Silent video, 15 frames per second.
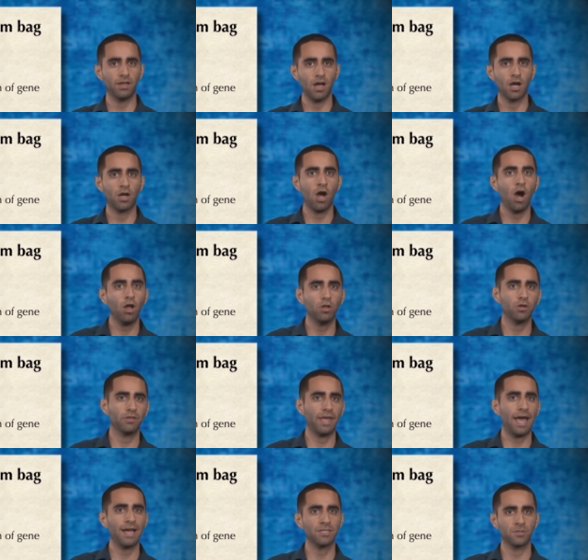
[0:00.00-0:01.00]
a color
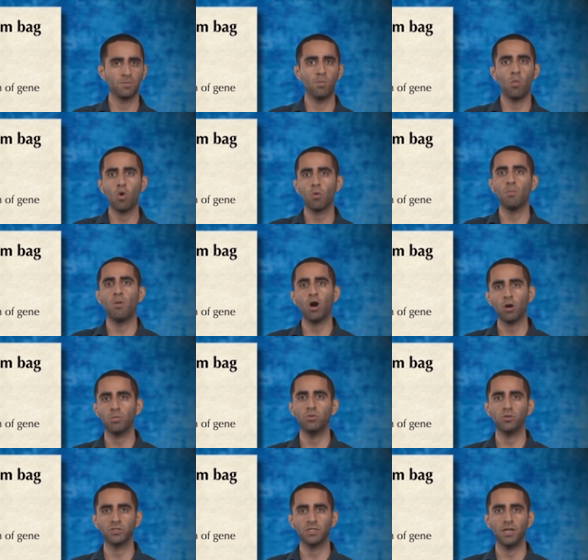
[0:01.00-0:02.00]
that has more
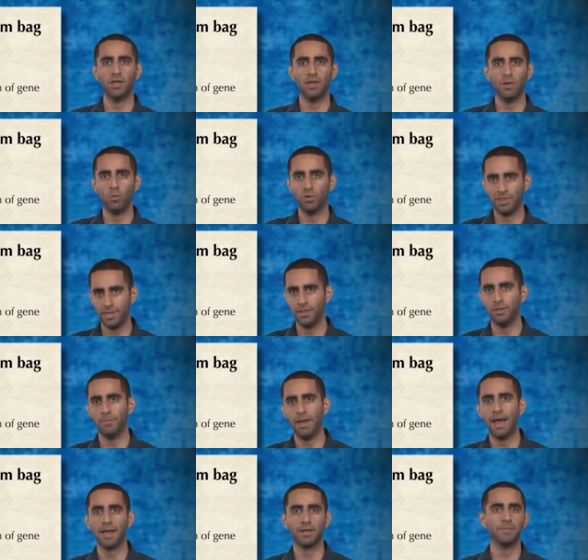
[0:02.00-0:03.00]
marbles within the
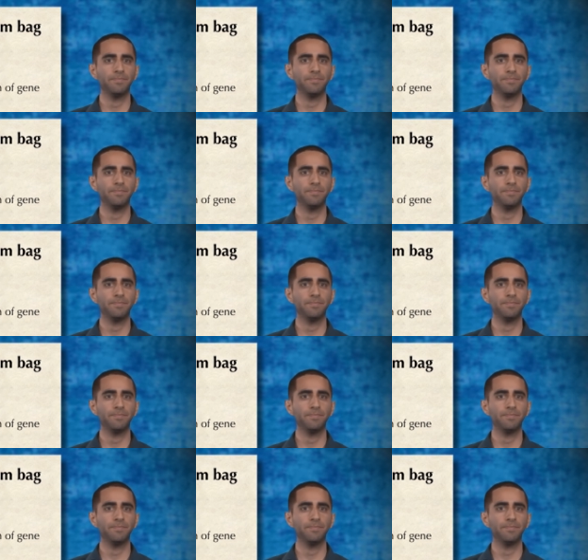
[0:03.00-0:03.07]
bag.